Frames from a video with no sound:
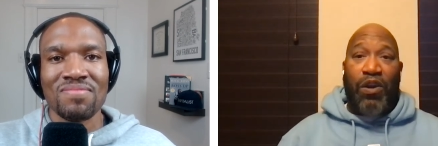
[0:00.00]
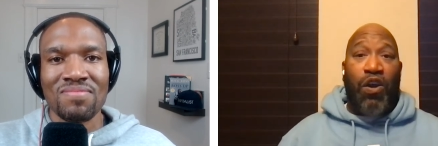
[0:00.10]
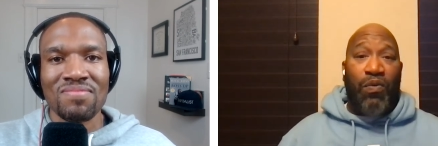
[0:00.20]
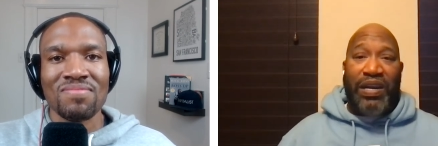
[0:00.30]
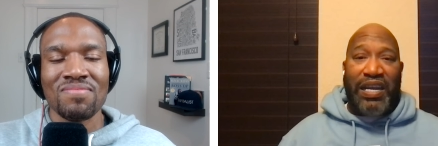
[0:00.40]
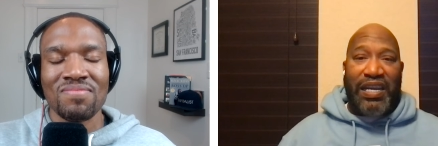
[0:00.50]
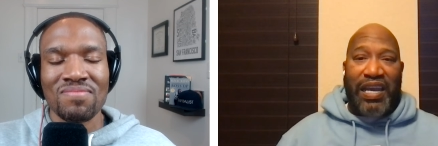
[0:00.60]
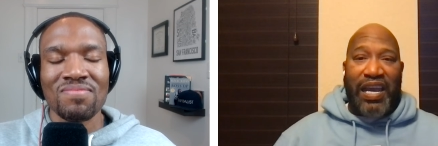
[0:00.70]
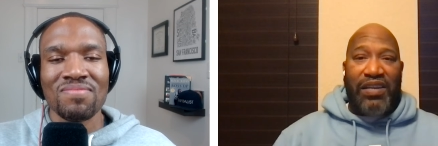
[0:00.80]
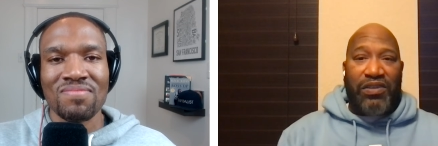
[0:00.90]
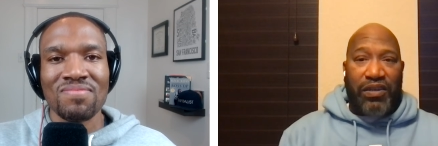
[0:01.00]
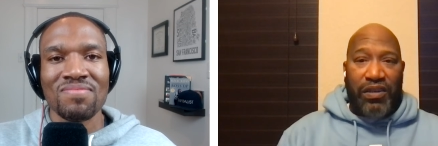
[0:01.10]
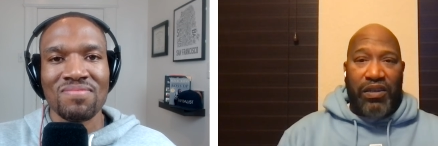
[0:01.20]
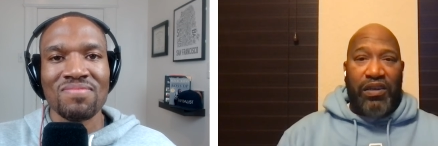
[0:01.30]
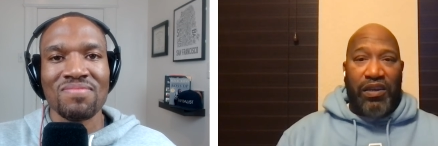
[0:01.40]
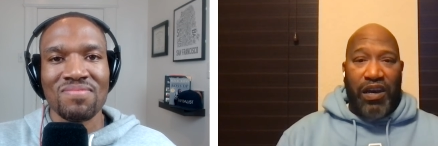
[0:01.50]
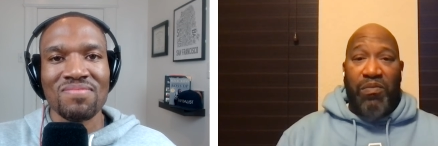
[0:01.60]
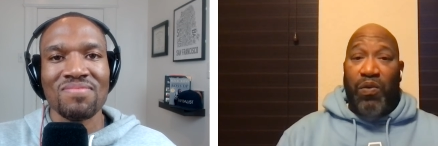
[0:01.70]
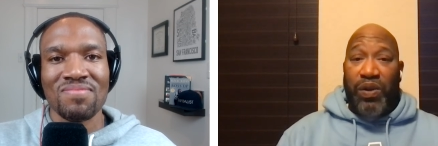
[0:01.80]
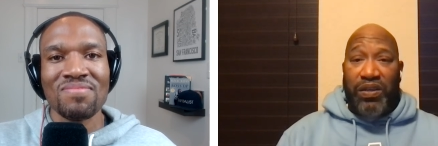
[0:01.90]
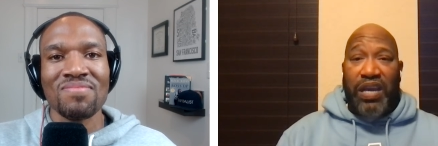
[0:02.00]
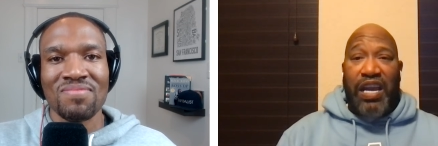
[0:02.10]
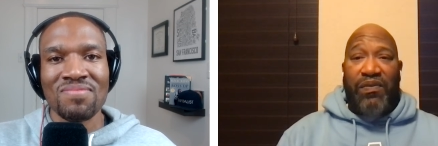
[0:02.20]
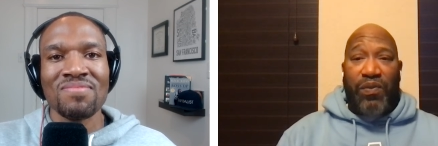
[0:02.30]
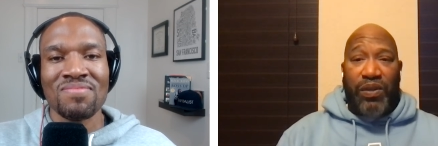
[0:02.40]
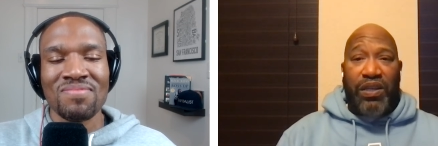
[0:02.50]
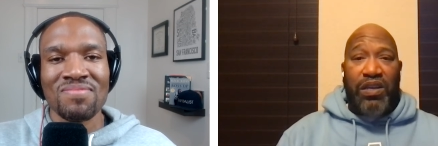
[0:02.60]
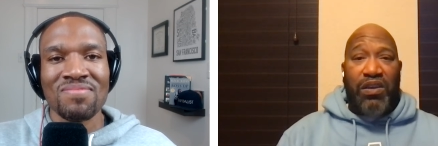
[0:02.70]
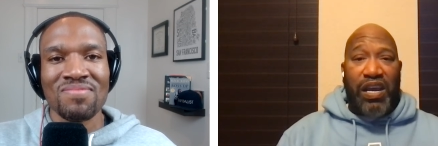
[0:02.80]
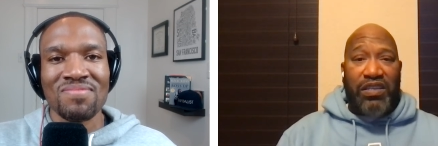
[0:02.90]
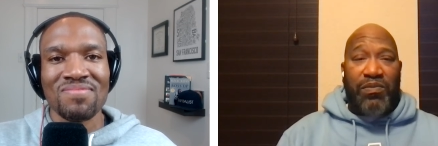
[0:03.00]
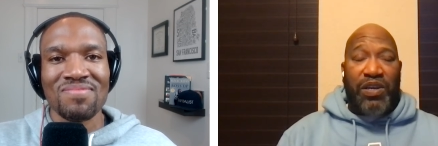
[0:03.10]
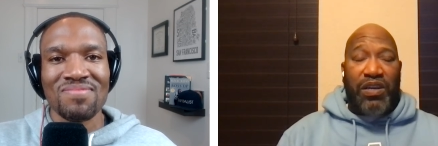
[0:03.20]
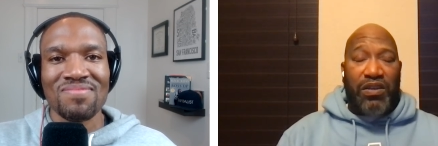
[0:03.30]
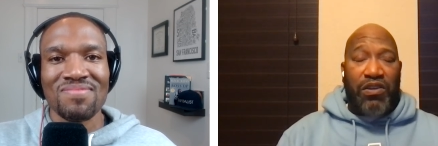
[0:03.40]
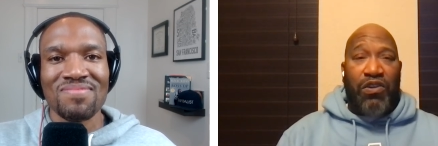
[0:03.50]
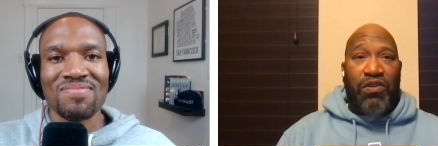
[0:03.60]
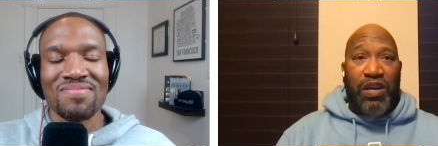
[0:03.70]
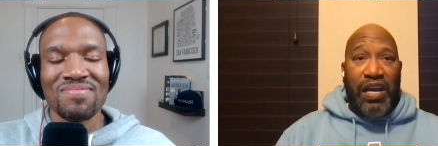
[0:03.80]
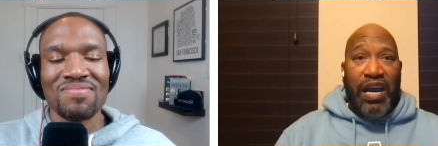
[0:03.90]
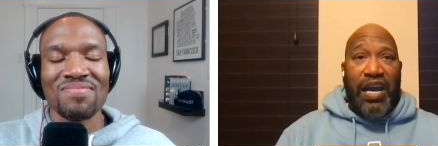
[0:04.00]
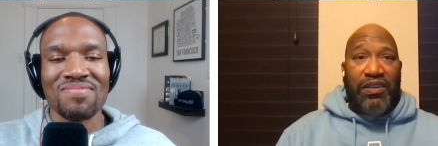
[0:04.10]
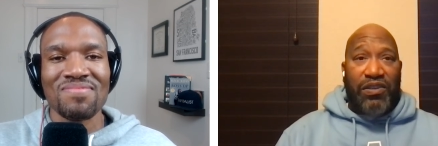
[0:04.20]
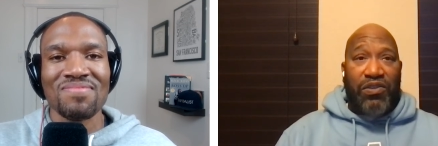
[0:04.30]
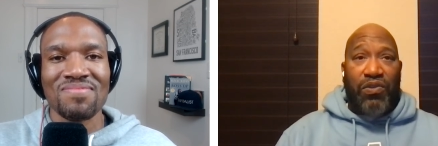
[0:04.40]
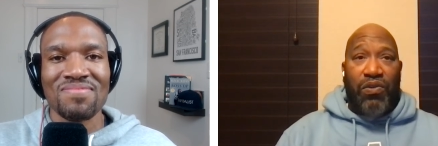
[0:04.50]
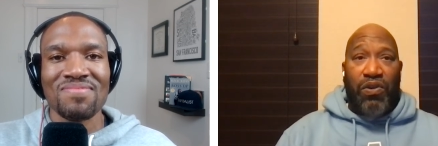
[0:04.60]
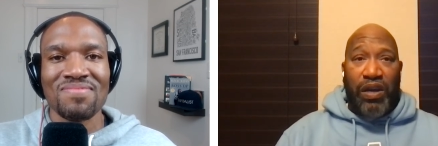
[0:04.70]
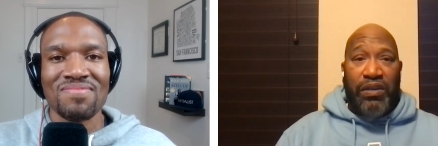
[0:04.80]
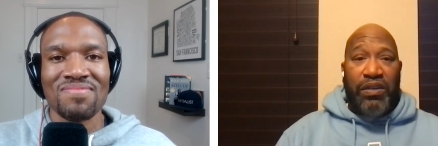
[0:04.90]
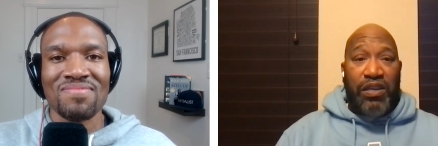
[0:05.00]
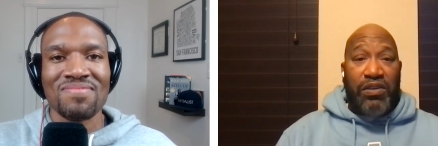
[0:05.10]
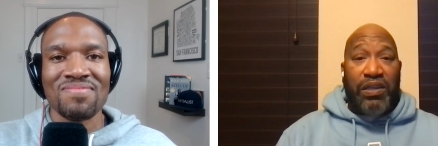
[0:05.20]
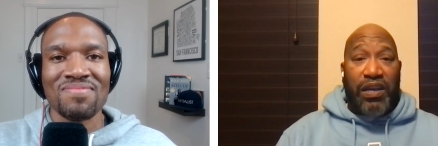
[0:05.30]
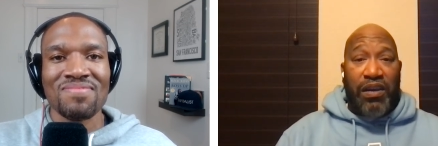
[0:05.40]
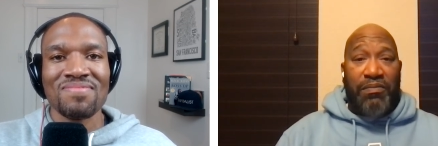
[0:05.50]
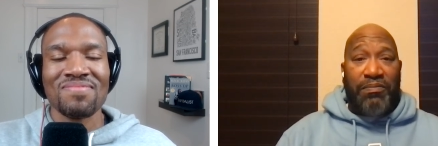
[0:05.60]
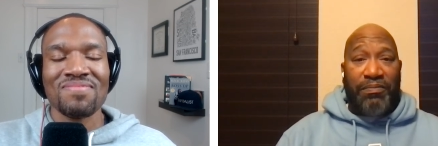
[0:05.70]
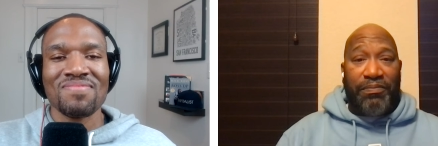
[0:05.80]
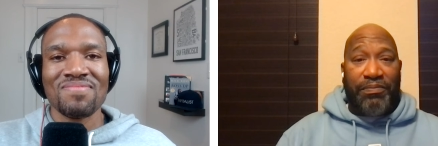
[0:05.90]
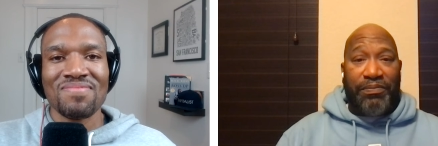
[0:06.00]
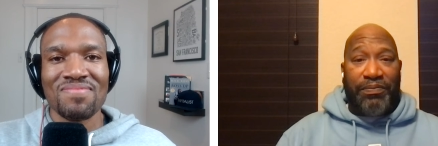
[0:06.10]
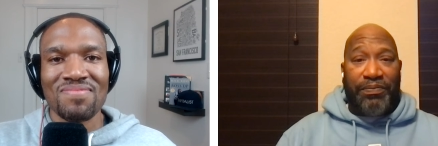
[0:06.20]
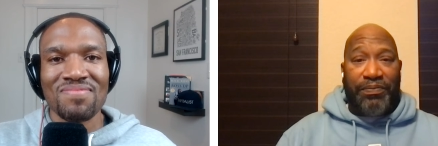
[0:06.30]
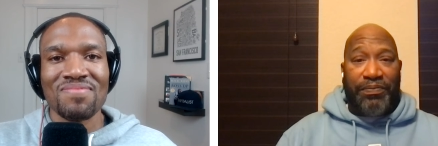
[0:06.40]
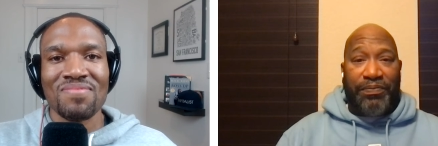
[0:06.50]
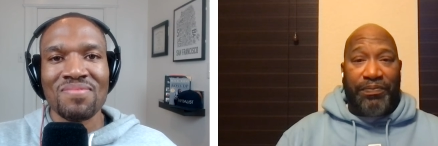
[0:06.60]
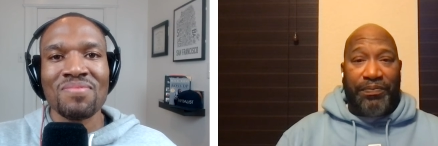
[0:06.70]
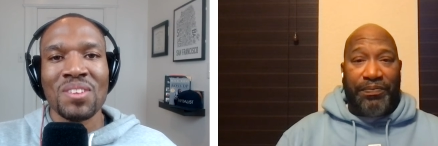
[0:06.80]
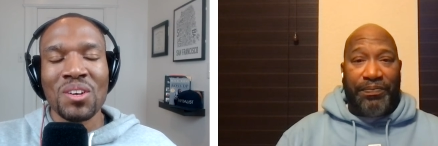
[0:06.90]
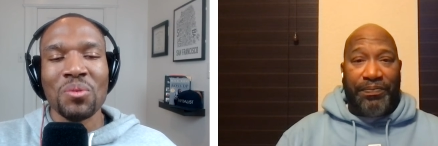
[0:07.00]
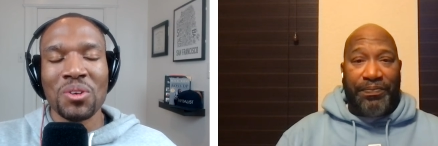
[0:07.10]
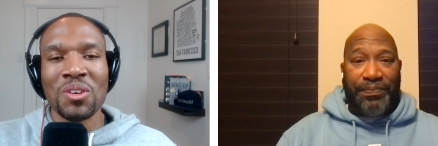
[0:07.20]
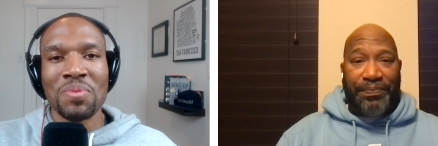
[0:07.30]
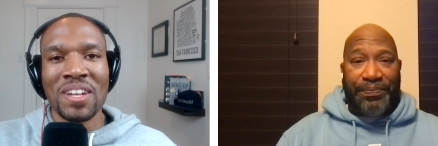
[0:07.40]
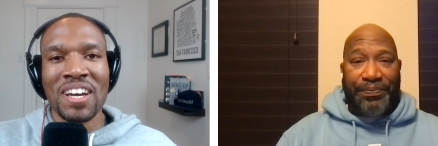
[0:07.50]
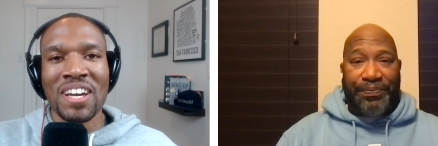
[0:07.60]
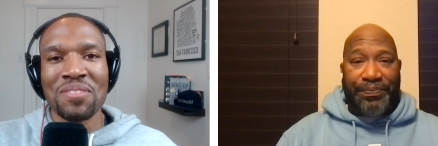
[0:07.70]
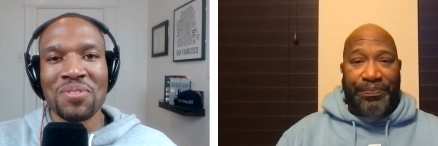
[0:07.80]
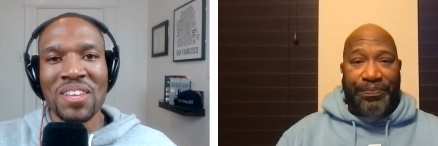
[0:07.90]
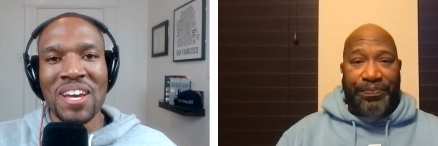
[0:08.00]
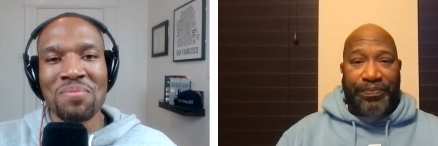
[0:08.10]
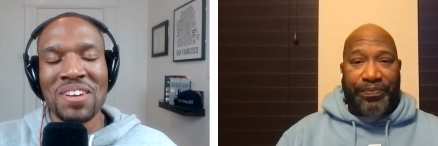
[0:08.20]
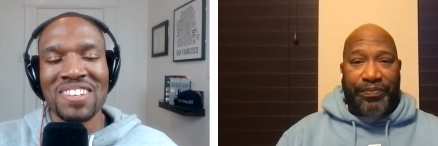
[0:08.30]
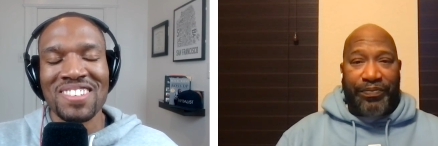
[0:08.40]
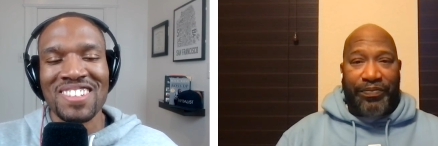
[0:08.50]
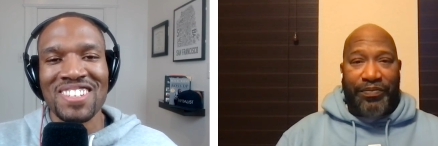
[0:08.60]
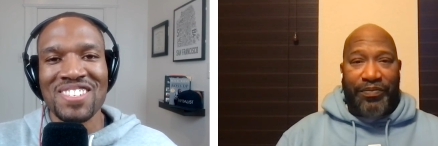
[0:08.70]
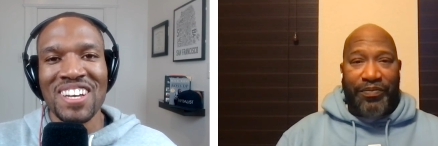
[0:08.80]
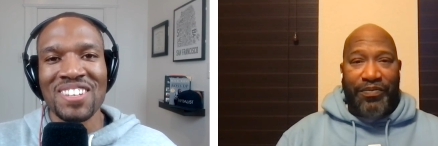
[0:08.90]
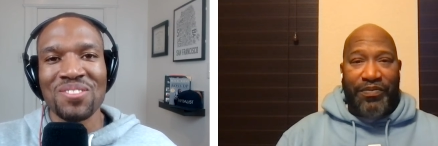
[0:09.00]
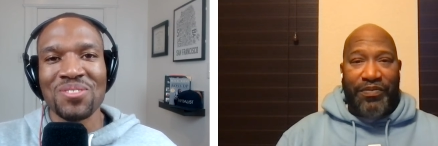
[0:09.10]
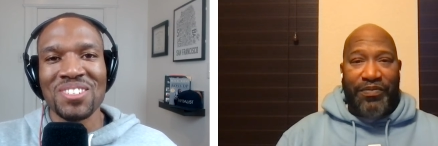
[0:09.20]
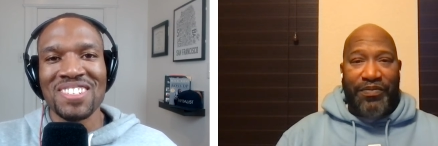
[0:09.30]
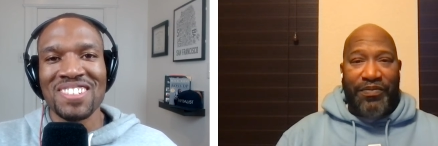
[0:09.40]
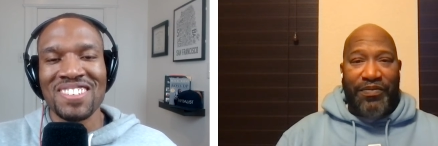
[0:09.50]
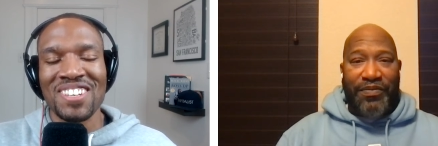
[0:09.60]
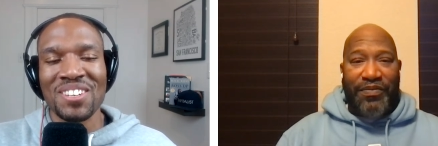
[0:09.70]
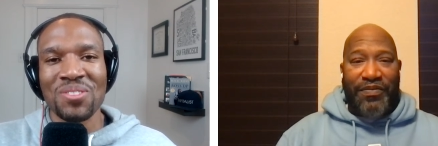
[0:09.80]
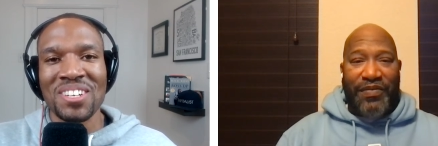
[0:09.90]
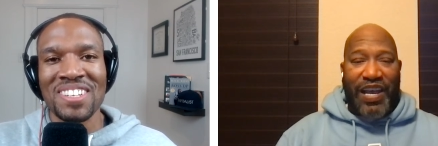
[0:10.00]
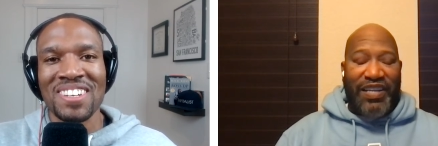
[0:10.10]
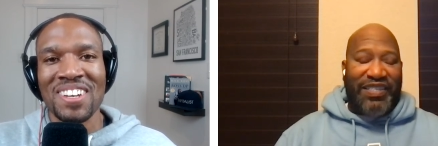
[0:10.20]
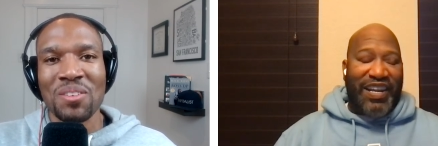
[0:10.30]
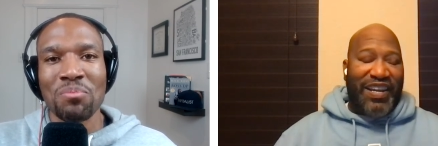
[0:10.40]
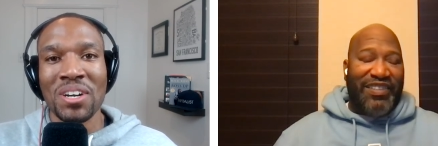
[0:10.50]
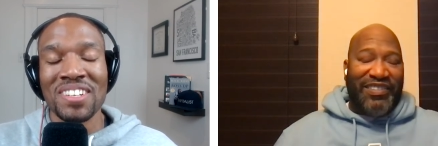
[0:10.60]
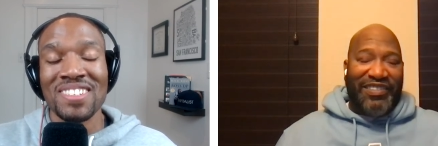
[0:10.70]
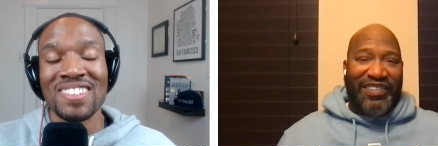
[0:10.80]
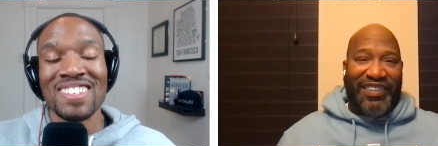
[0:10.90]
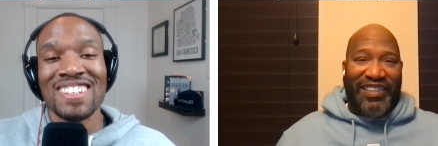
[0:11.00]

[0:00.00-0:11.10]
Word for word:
Speaker 1: that are already engaged. But we're excited for what the year has to be, you know, has in store and years
Speaker 2: to come. We'll keep an eye out for that, man. Excited for you. Can't wait. Thanks. Bun,